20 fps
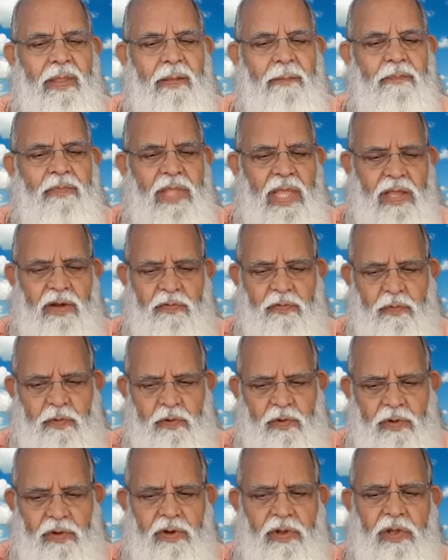
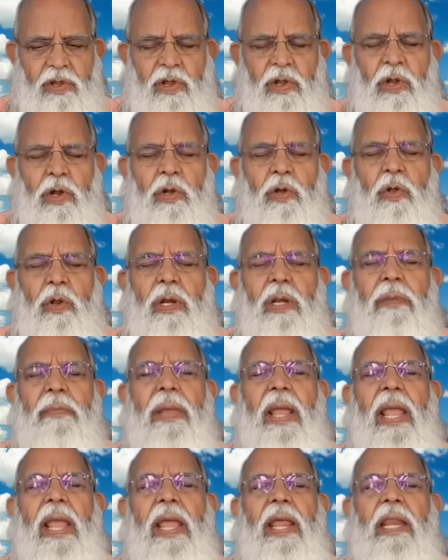therefore to
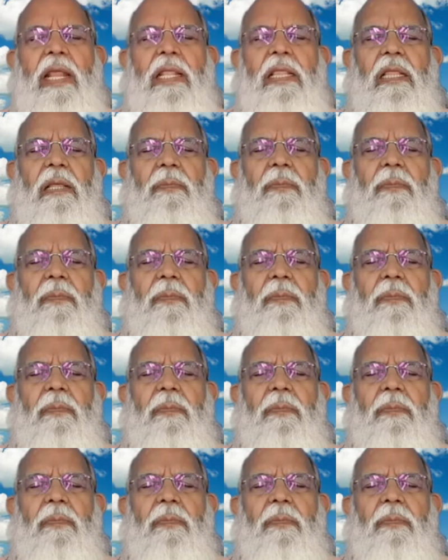remain in the